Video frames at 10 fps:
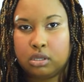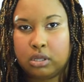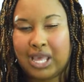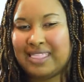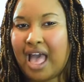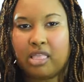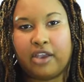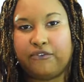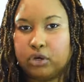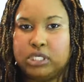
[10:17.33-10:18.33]
in that
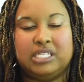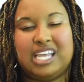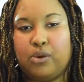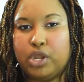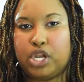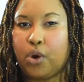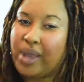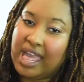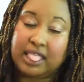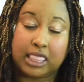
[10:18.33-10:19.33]
14-day window
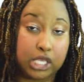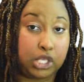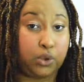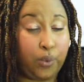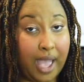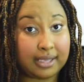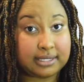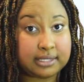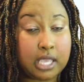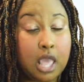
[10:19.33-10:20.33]
in the
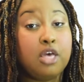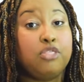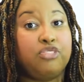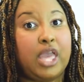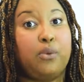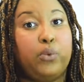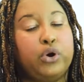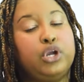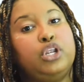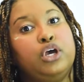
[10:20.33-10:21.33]
US. They
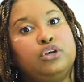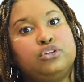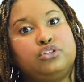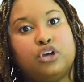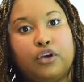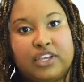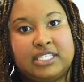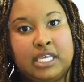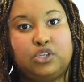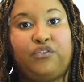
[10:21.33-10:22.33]
would service
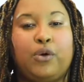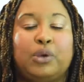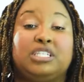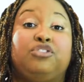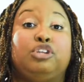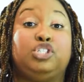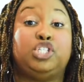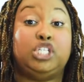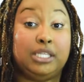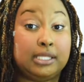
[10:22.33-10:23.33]
it. So if I went to the
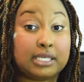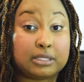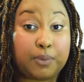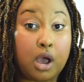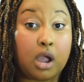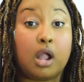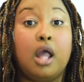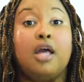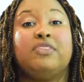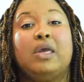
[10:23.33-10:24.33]
Genius Bar,
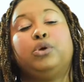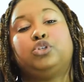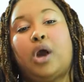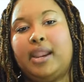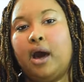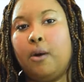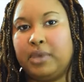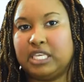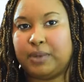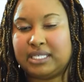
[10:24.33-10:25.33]
they would try and help me
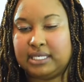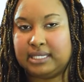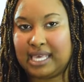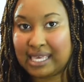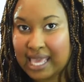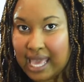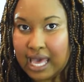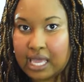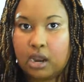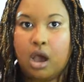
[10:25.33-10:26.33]
as best as they
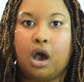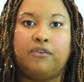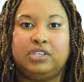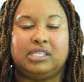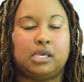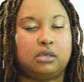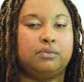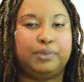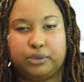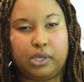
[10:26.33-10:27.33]
can. Obviously,
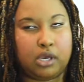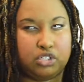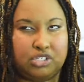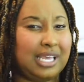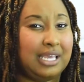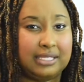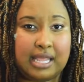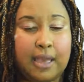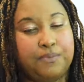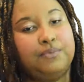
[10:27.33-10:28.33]
between countries, that isn't
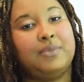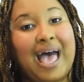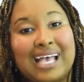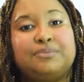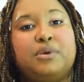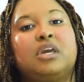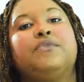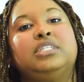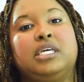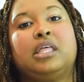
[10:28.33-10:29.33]
as big of a
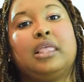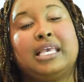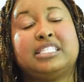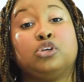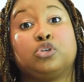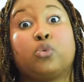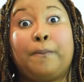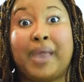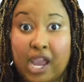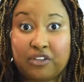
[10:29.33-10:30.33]
deal unless there's a
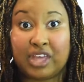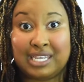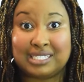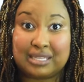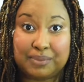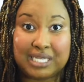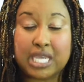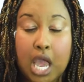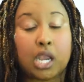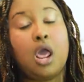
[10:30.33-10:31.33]
repair that needs to be
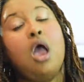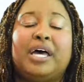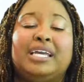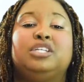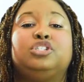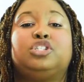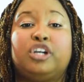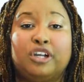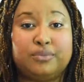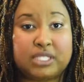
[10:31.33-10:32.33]
done. But in
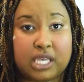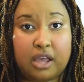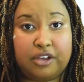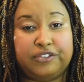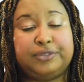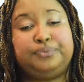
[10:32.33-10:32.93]
terms of